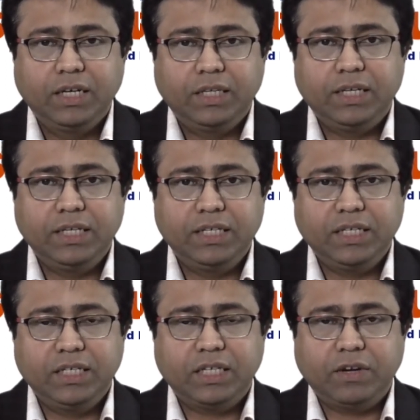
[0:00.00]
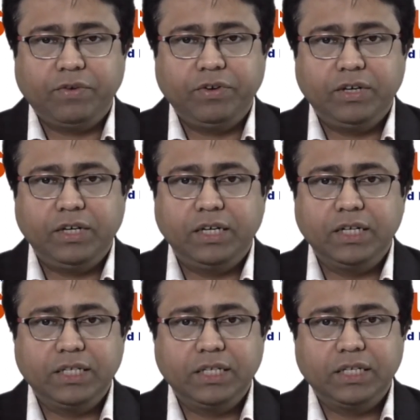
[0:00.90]
The reason is that when you
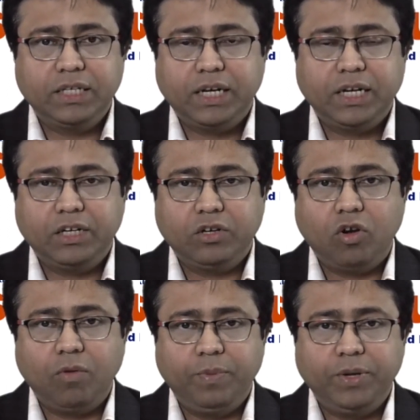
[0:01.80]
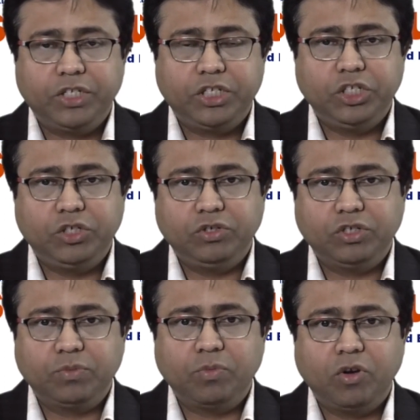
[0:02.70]
disintegrate in complex tissue
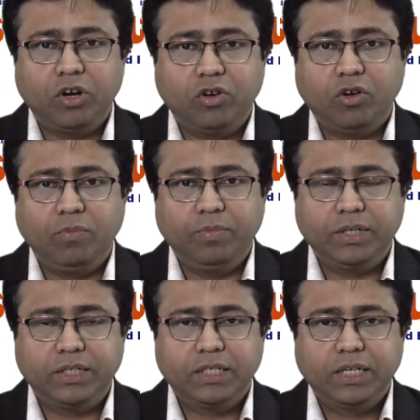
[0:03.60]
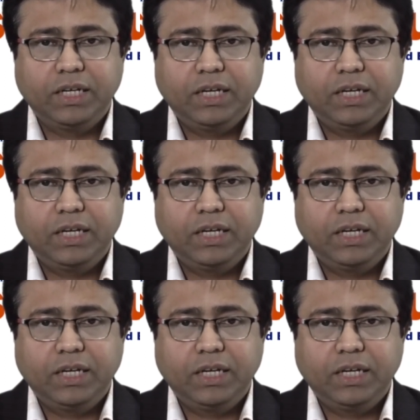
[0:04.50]
into smaller components